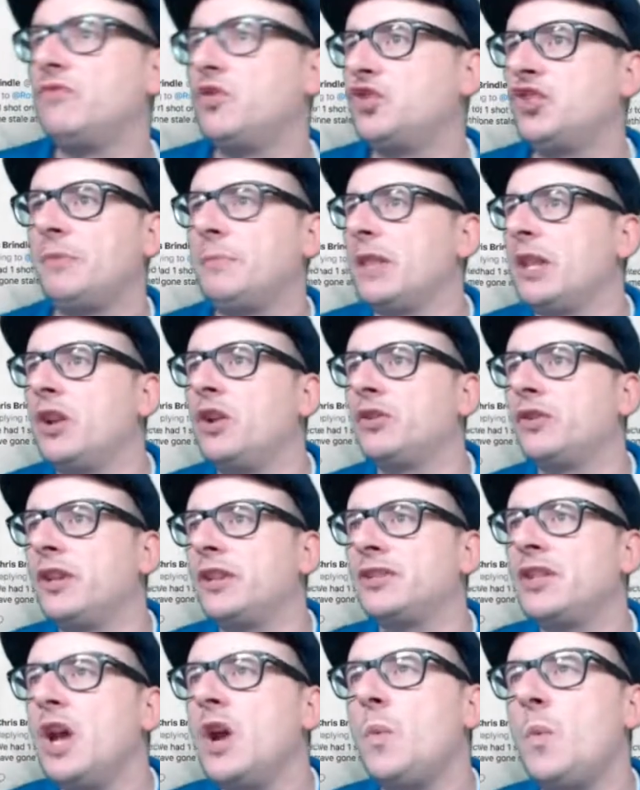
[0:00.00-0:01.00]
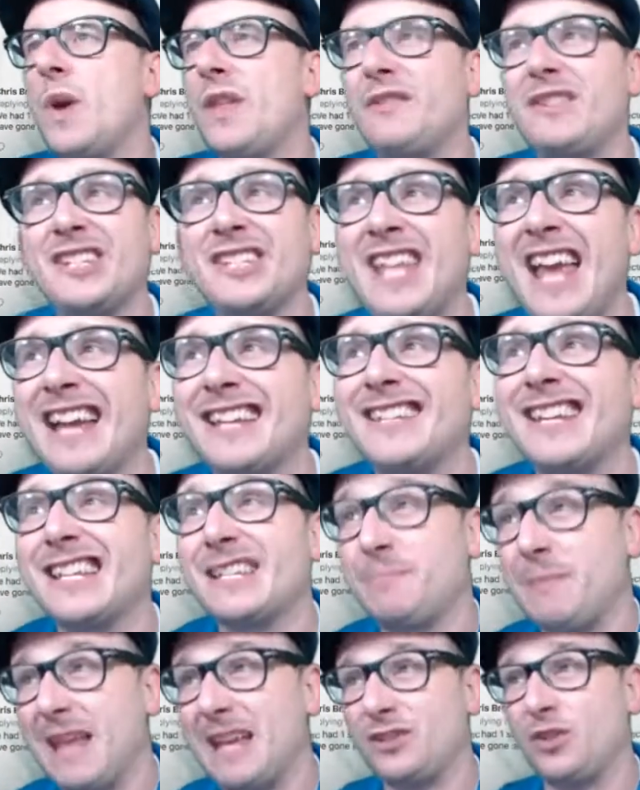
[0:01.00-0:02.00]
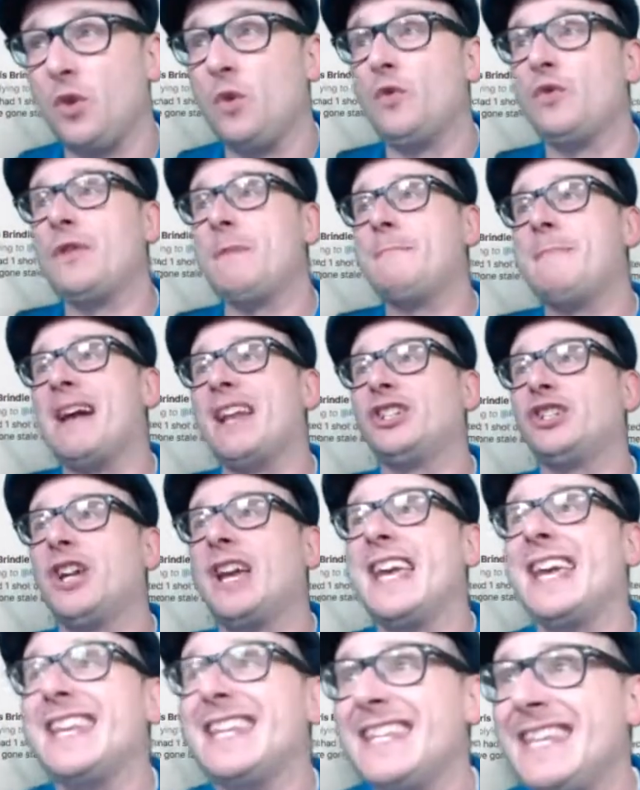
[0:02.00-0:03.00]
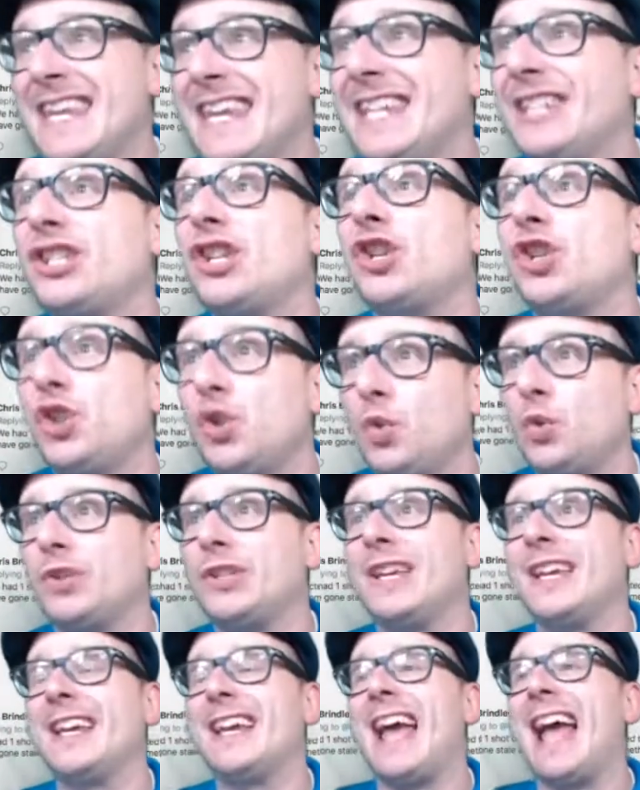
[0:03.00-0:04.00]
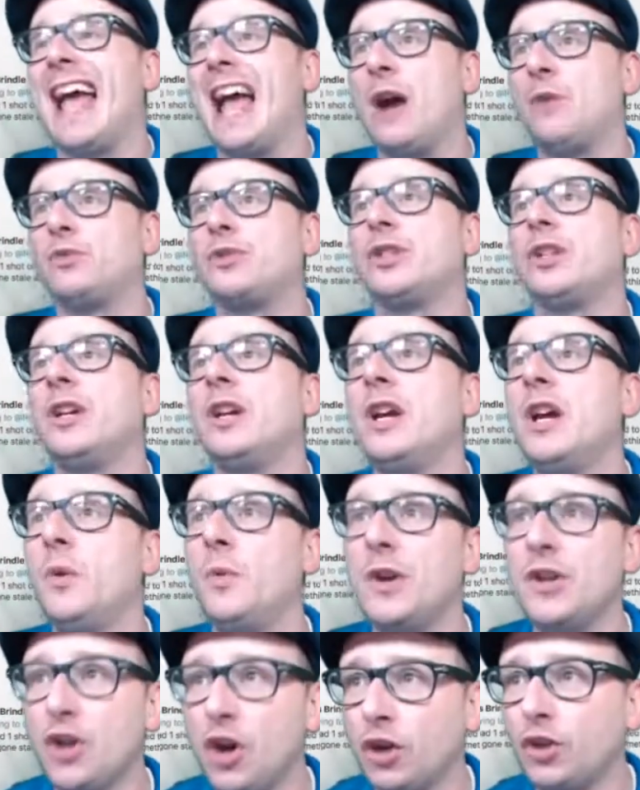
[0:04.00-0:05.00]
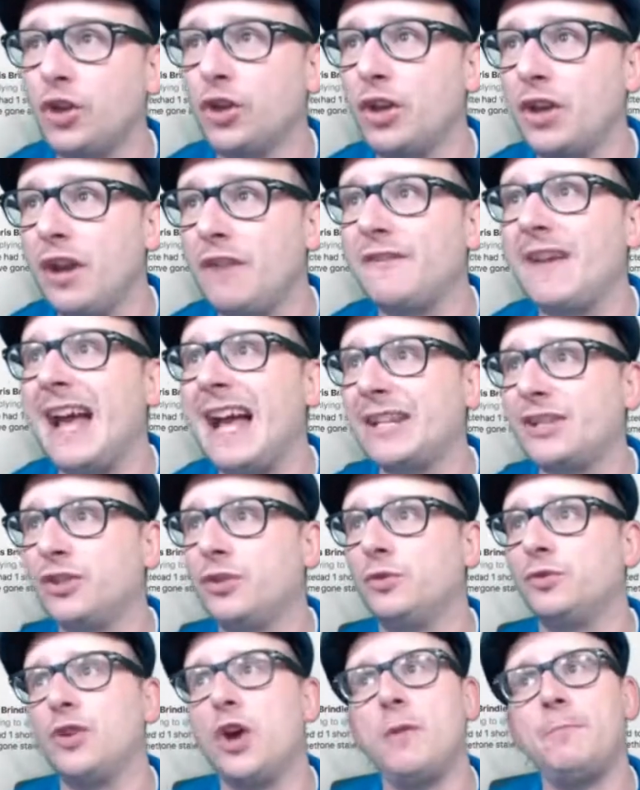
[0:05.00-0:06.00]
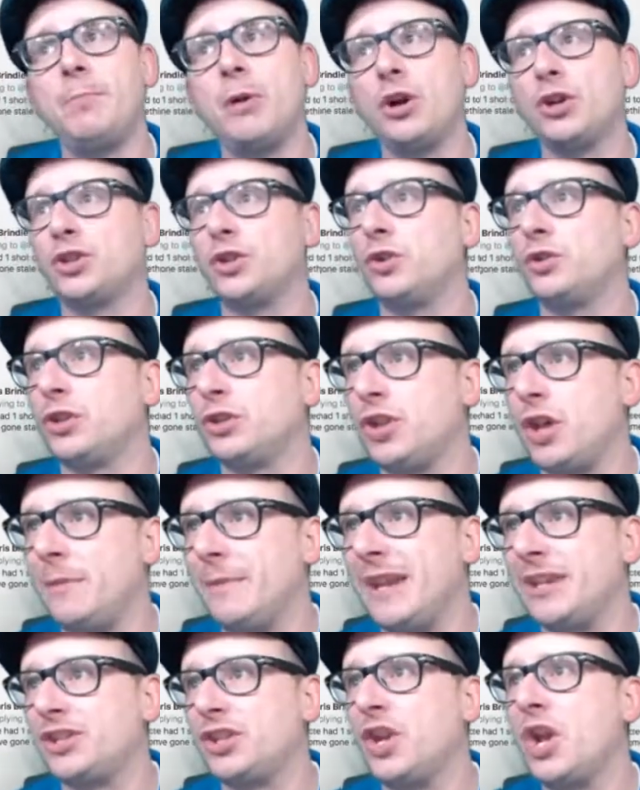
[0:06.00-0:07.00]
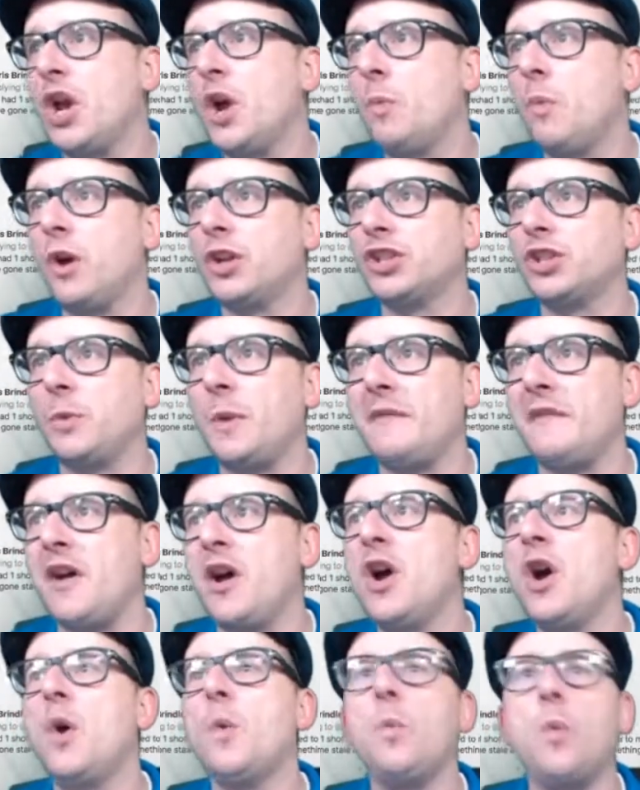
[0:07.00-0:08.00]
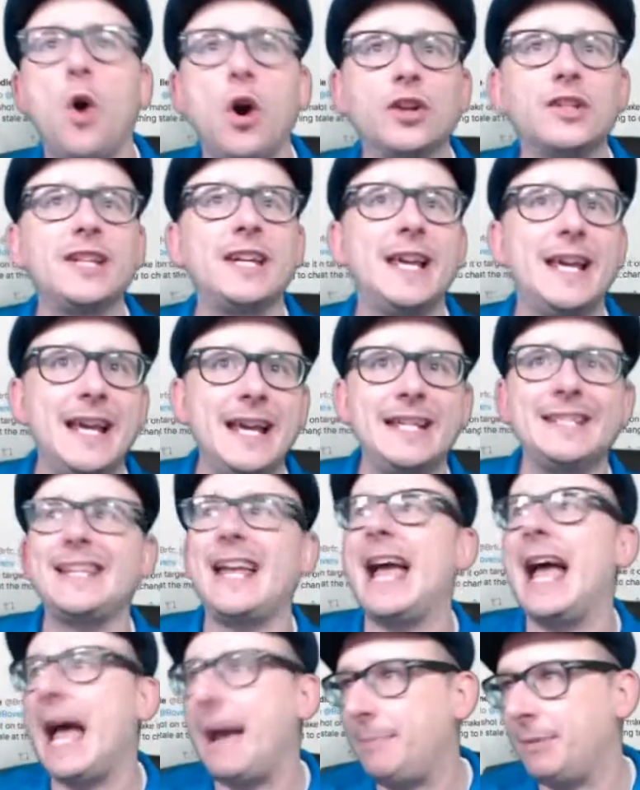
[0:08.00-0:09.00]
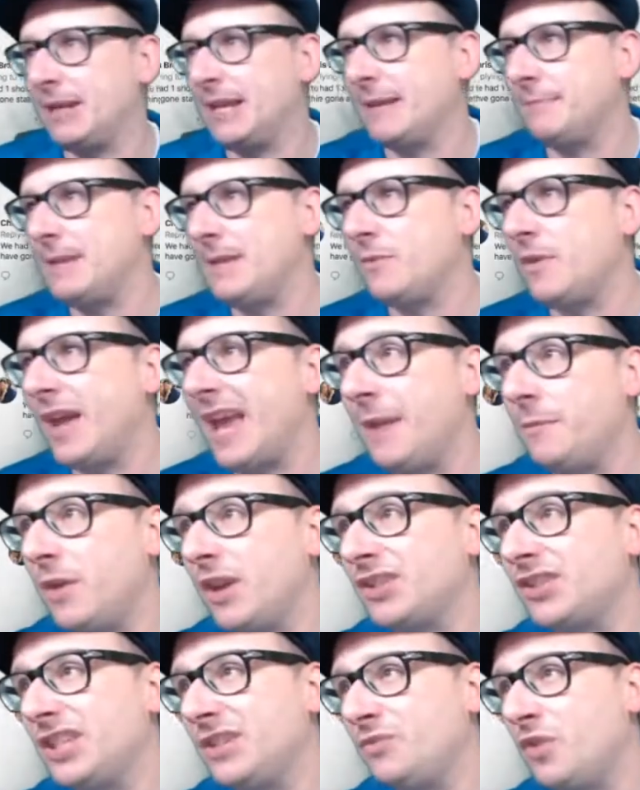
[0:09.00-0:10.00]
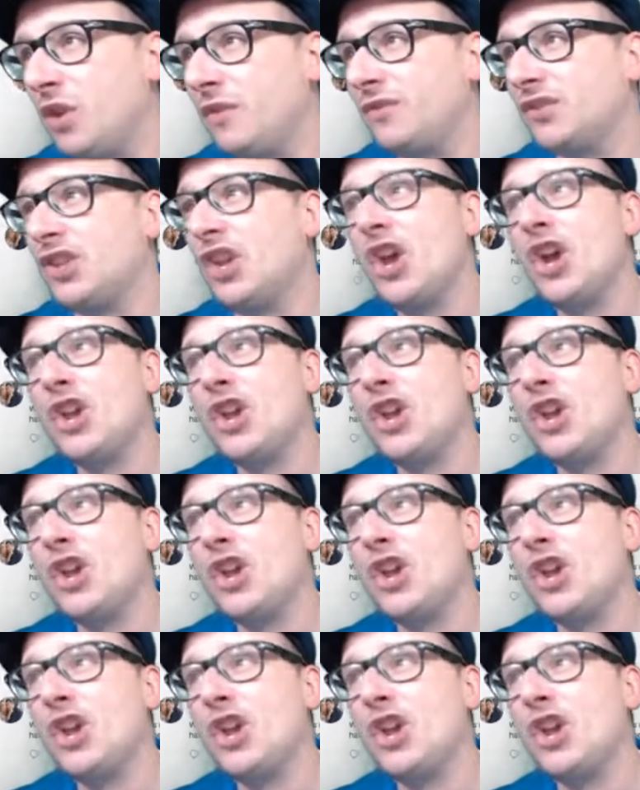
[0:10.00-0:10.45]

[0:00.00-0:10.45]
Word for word: Or something along those lines. Whether it's tactics, players, or the manager, it needs sorting out. We're not good enough at all. No push or determination whatsoever. What is happening? Meanwhile, N Y C Rovers,